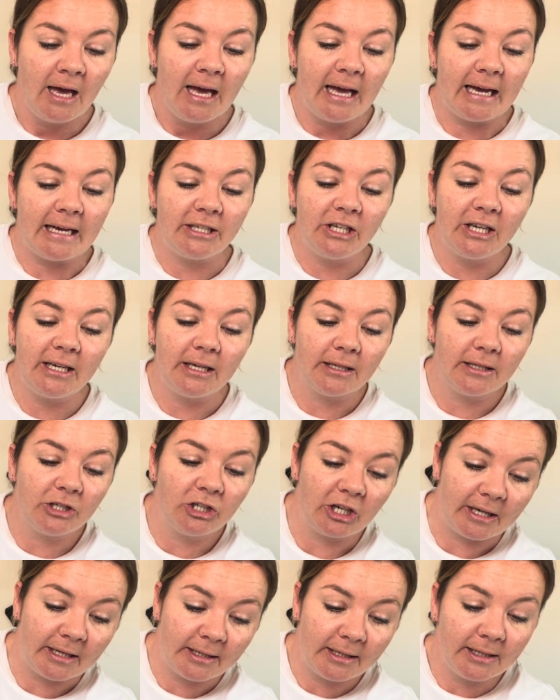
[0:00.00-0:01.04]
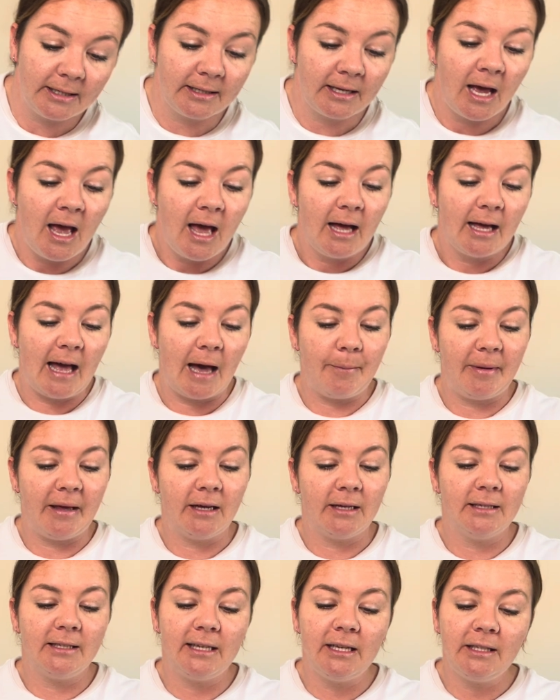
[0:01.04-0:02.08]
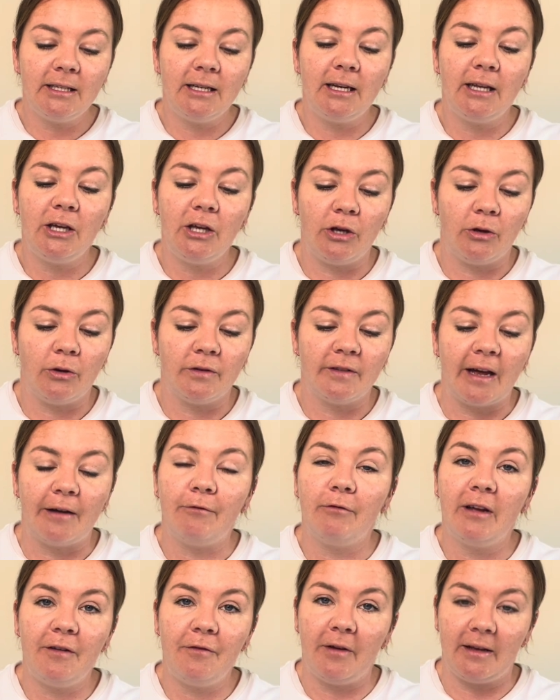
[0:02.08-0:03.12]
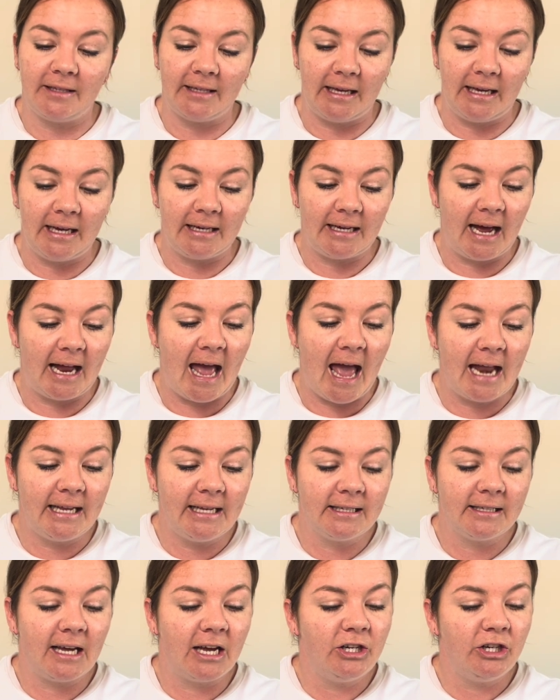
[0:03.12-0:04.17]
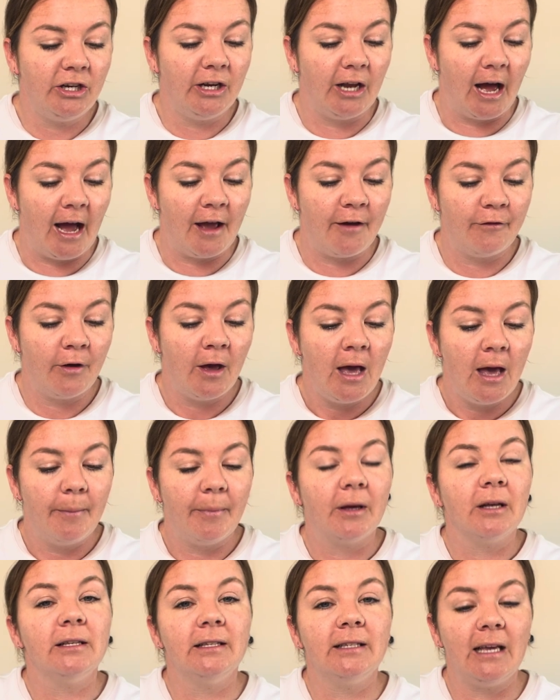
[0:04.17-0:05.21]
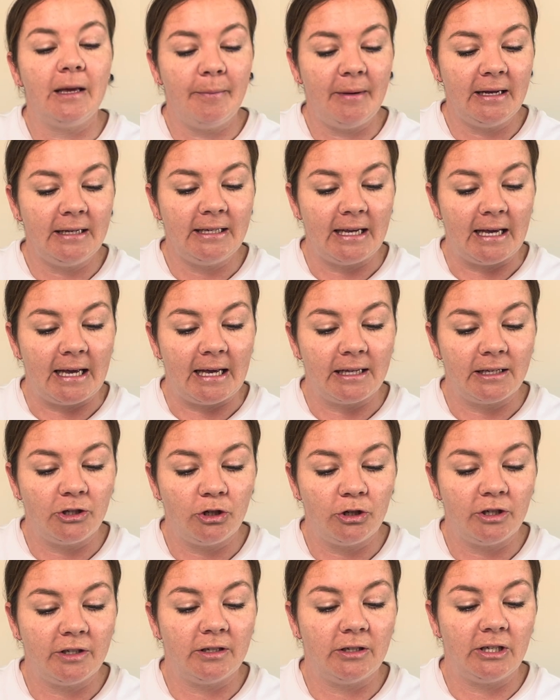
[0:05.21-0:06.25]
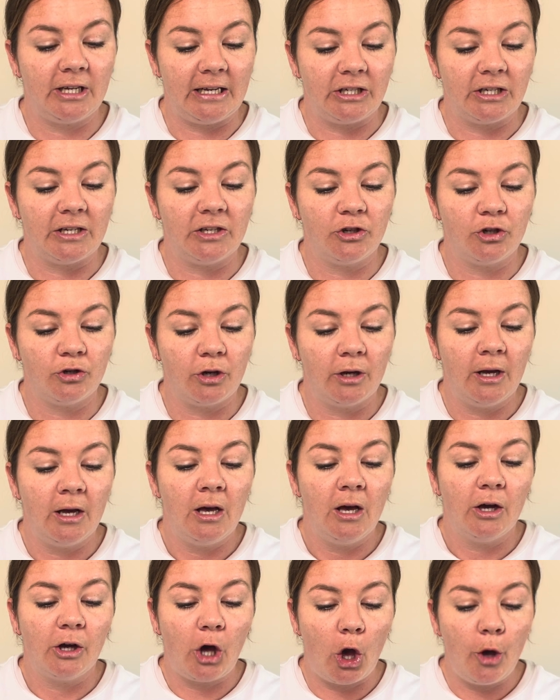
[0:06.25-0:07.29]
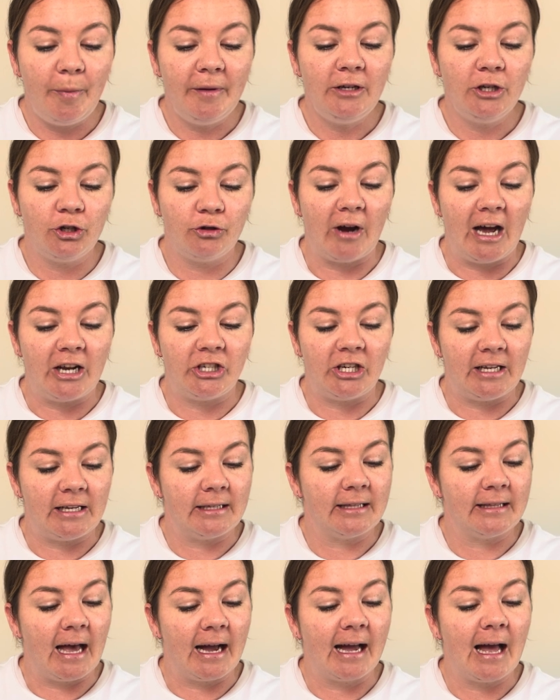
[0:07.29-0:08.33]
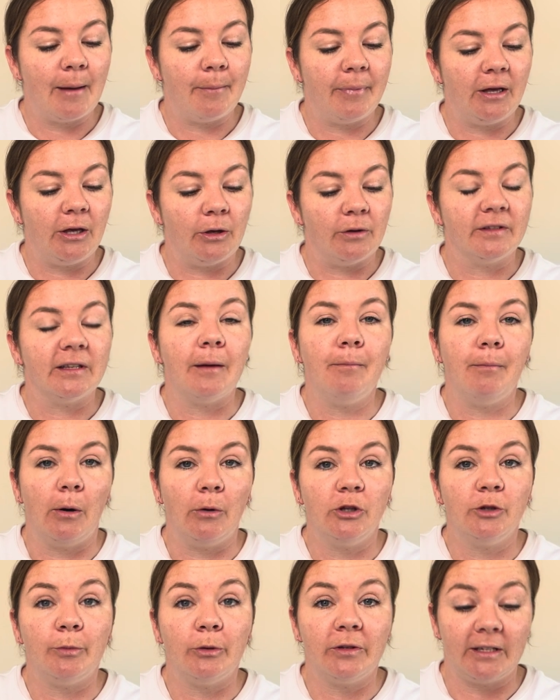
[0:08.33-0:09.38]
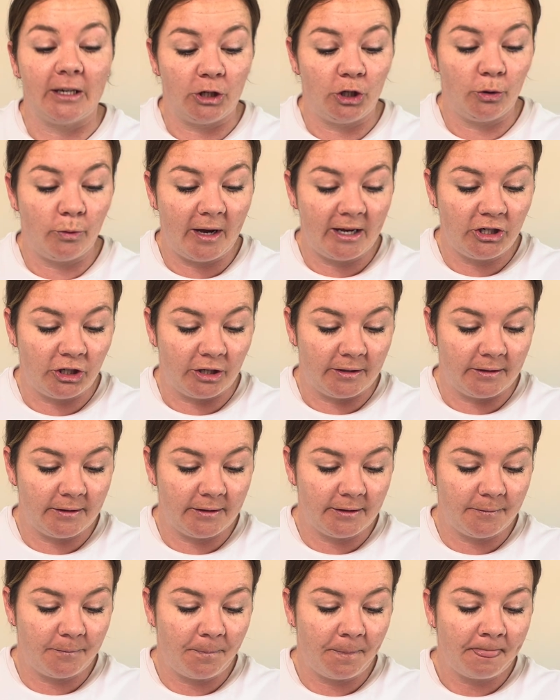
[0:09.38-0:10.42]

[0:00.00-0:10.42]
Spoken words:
Its teachings can be consistently used and revisited at any stage in life because CBT teaches coping strategies that can be used in multiple situations.